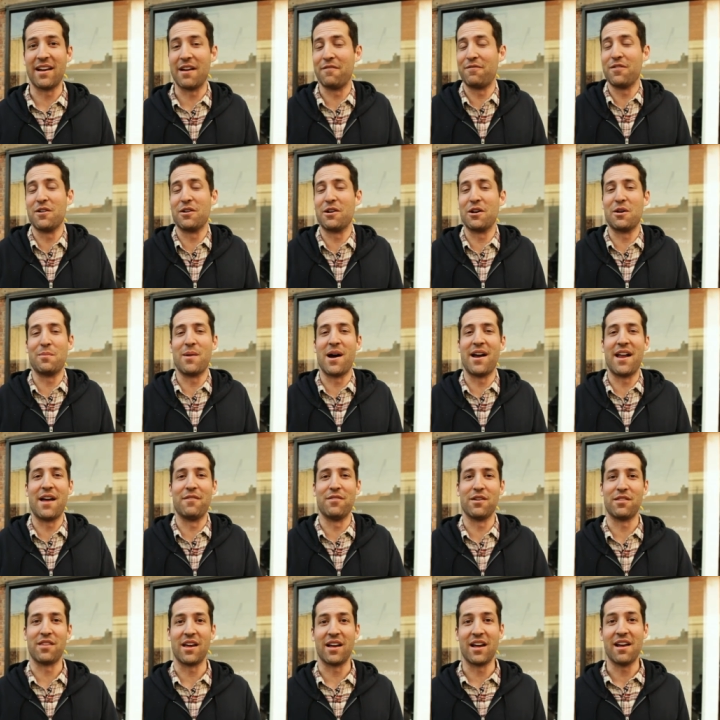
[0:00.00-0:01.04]
I feel good about
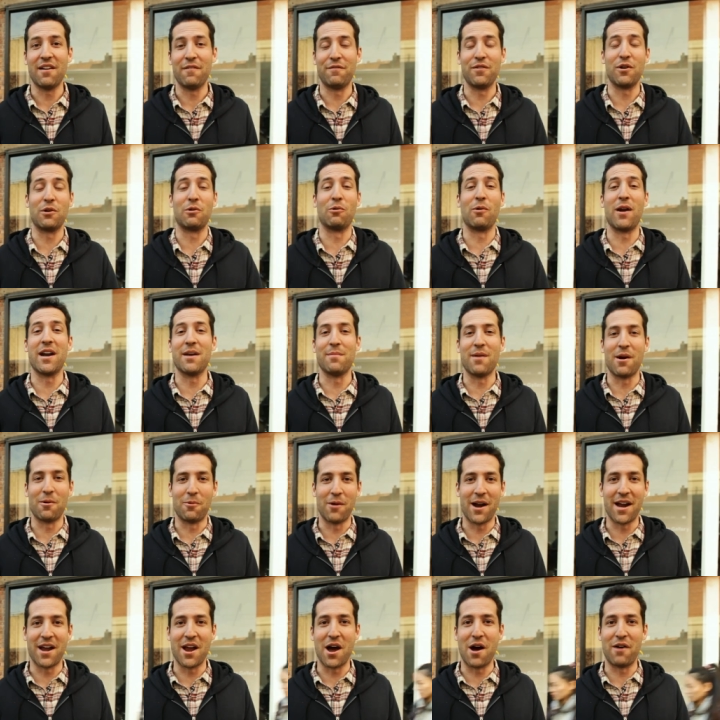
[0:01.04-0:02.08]
everything. Feel great about
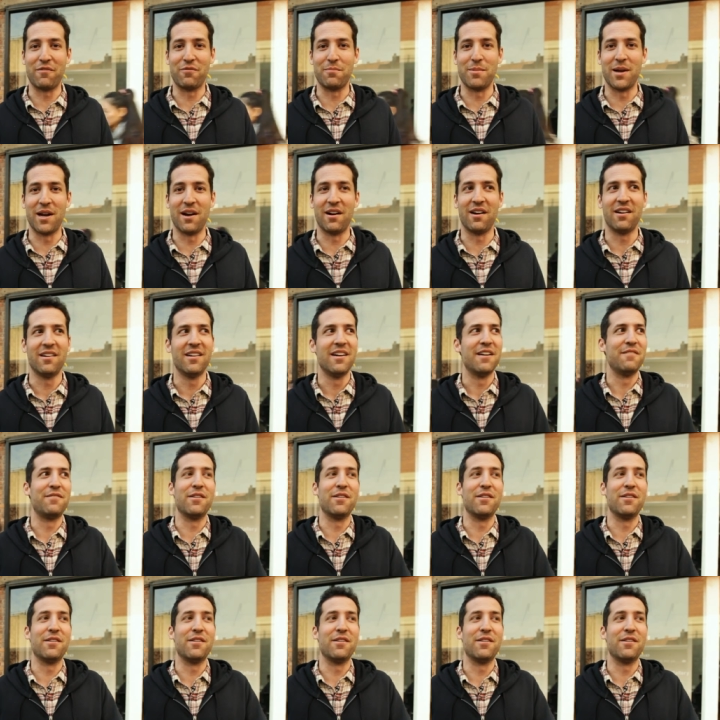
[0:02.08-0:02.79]
Randolph Beer.